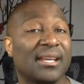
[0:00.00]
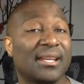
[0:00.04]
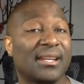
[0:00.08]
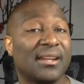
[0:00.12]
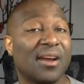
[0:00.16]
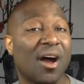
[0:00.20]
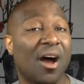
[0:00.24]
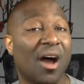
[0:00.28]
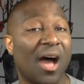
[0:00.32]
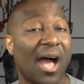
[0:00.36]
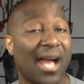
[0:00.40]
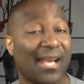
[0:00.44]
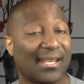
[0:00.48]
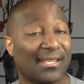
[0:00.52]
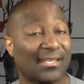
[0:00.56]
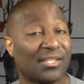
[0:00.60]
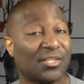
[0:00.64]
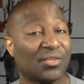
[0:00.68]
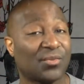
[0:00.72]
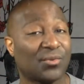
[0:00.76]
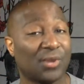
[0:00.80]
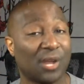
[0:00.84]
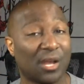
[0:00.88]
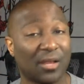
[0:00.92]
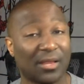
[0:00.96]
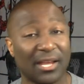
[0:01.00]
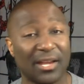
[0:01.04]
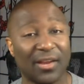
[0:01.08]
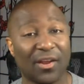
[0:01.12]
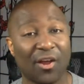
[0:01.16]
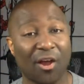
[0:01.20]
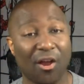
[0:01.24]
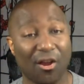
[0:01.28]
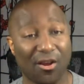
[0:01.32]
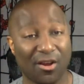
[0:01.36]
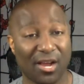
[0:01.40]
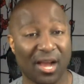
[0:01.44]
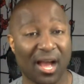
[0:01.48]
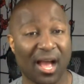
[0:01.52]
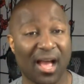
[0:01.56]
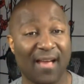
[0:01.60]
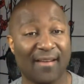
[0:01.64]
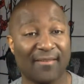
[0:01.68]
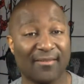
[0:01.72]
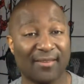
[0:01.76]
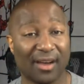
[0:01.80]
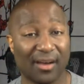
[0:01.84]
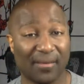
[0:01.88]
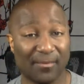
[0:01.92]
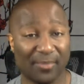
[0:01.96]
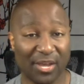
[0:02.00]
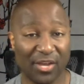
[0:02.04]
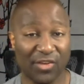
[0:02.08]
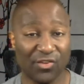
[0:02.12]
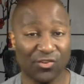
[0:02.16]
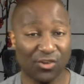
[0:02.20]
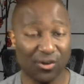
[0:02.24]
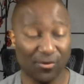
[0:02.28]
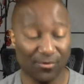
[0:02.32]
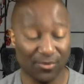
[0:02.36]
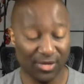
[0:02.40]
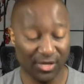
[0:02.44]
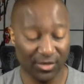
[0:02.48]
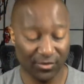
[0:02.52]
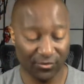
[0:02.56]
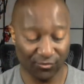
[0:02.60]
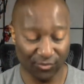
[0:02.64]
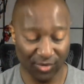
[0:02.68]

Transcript: an uh, access to an online archive on Patreon where you can